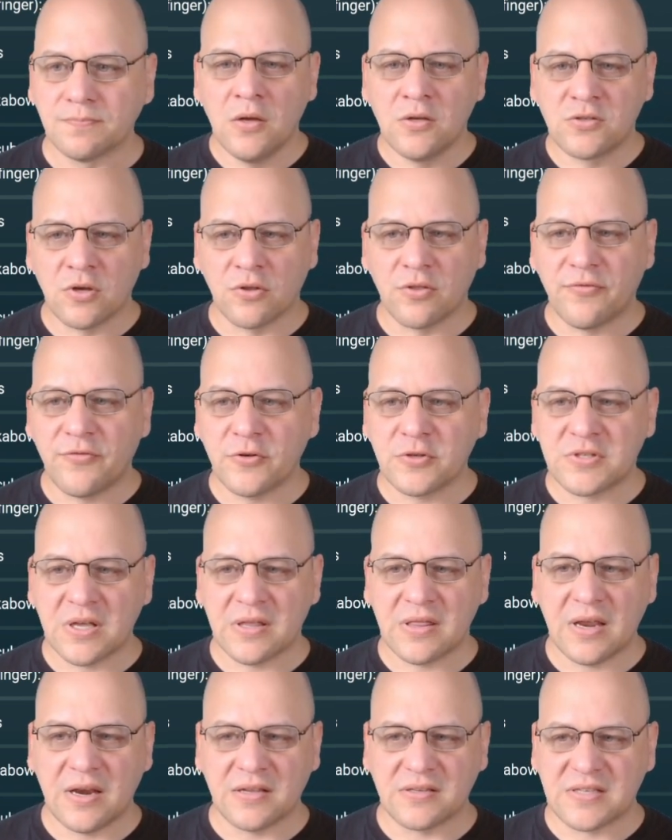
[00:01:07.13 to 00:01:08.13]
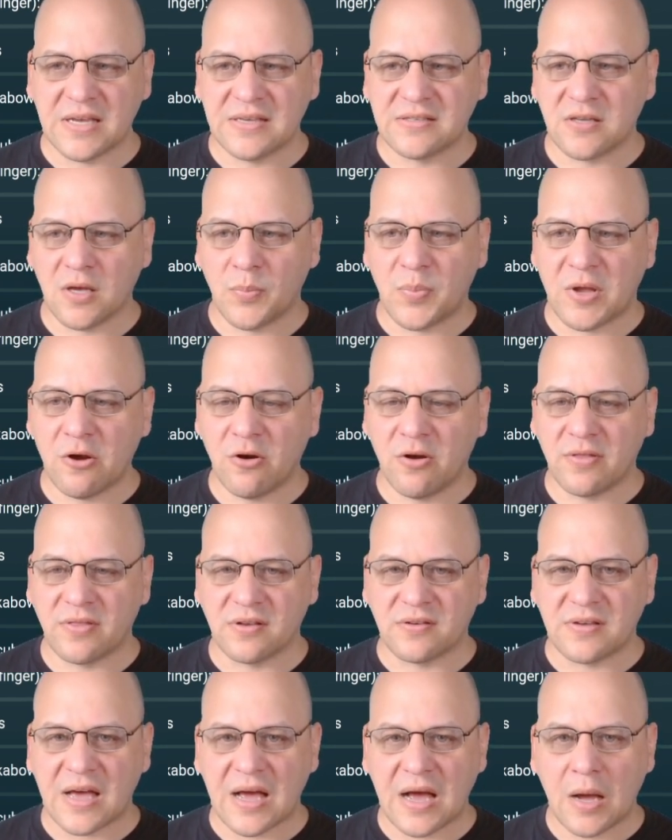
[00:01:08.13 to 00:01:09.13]
So the first thing that it says up here at the
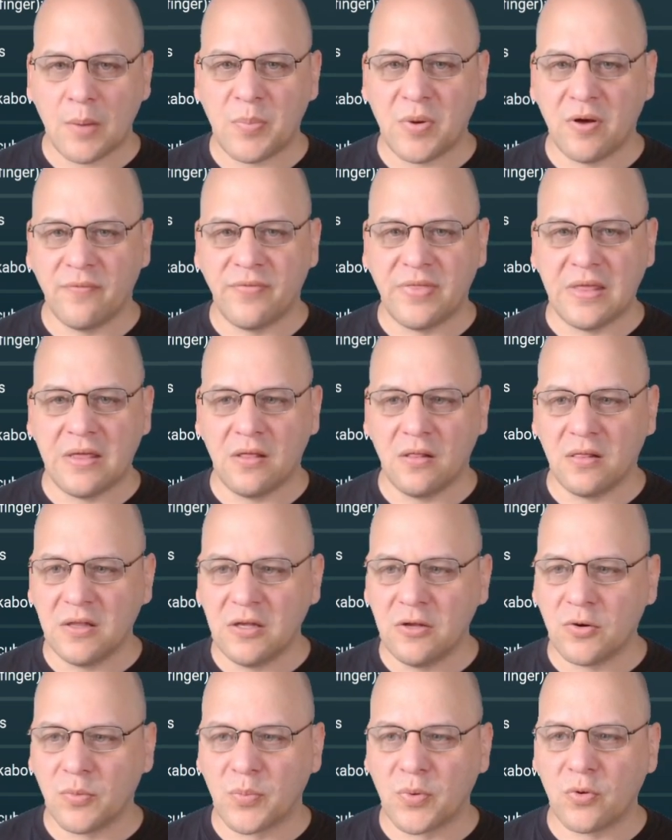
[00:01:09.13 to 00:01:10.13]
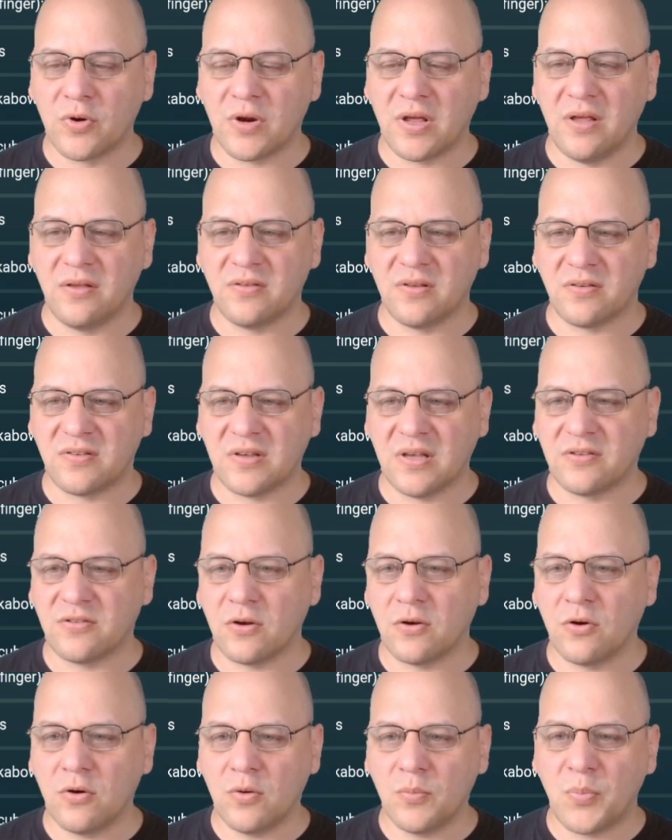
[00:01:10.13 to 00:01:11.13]
top of the leaderboard is it says
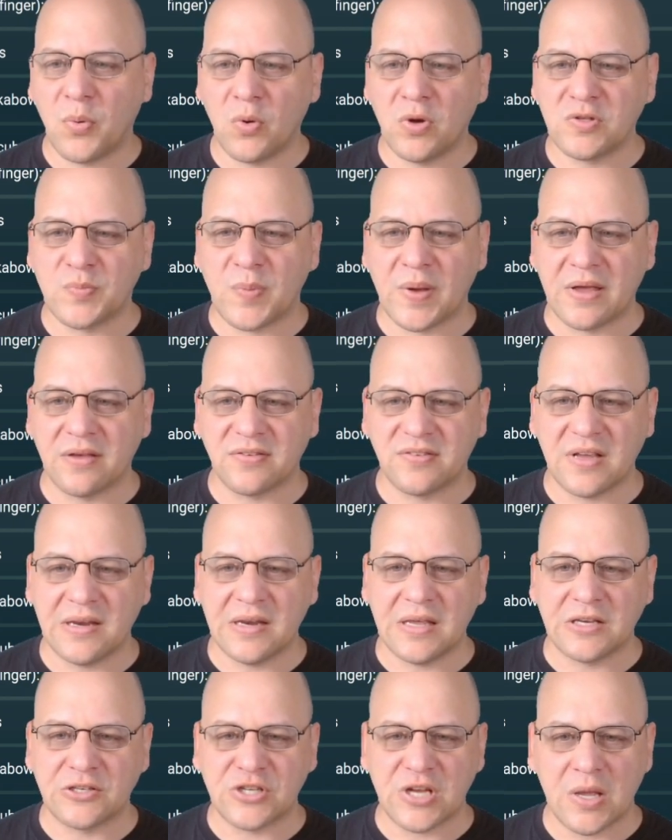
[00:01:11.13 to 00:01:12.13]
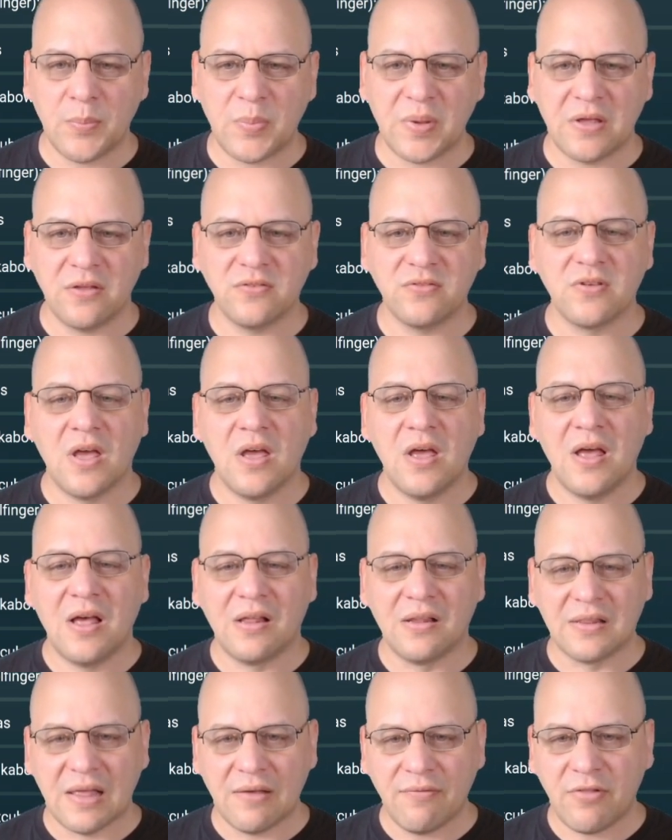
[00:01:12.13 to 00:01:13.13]
earn points by ascending champions,
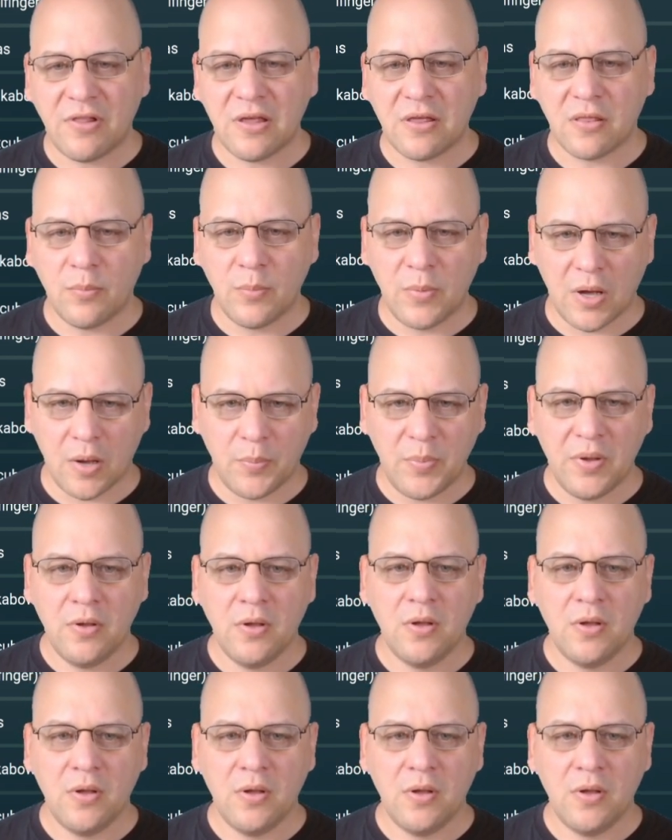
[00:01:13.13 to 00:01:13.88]
leveling them up,